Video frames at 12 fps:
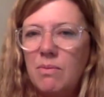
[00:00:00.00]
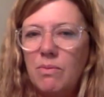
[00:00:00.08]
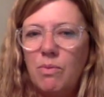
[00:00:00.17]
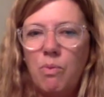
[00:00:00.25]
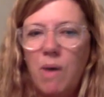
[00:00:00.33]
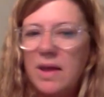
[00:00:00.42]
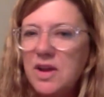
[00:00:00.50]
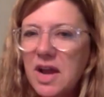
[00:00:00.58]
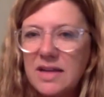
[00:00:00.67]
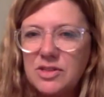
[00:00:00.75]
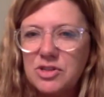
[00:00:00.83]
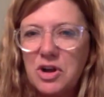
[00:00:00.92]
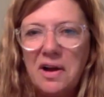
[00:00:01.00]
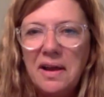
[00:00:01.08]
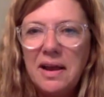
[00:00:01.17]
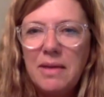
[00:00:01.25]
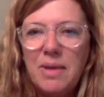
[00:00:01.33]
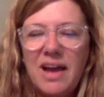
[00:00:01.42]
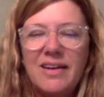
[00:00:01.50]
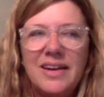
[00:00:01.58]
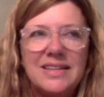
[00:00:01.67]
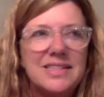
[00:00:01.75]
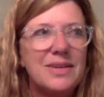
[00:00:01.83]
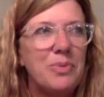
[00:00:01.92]
what you guys are talking about?
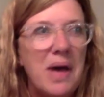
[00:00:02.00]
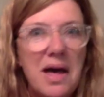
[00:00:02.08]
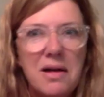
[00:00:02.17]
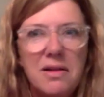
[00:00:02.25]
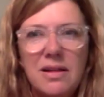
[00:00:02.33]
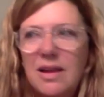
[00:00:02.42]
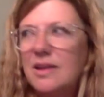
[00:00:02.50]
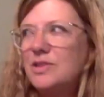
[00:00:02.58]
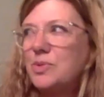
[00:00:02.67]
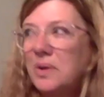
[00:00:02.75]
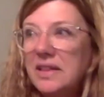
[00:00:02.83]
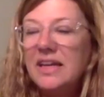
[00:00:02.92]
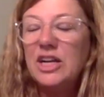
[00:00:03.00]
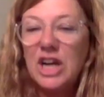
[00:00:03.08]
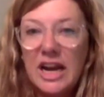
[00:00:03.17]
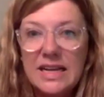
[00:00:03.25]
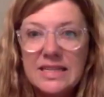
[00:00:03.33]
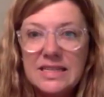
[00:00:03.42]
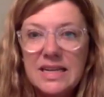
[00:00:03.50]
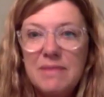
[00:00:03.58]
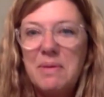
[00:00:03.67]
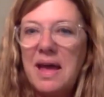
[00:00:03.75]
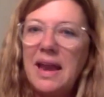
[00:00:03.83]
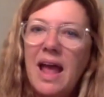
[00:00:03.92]
And I said, well, it's really crazy,
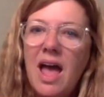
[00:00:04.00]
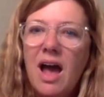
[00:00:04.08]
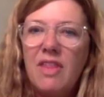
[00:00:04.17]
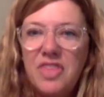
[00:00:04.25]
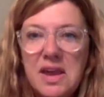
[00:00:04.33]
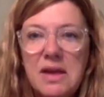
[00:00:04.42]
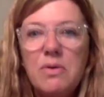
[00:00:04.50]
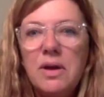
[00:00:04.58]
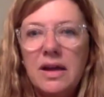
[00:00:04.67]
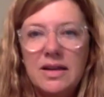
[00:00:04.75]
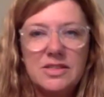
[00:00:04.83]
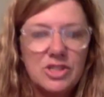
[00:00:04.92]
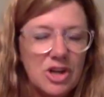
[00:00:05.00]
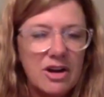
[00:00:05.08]
but I think we're going to start